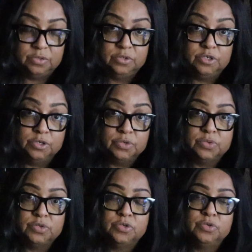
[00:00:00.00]

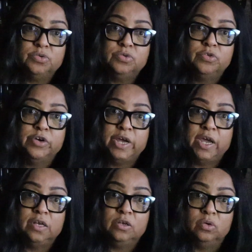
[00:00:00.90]
use to
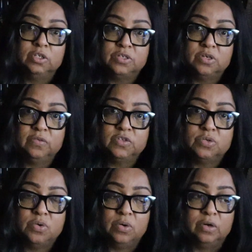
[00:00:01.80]
create your
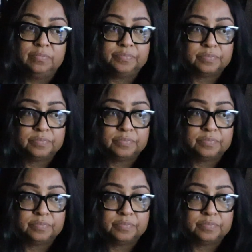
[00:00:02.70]
Servitor.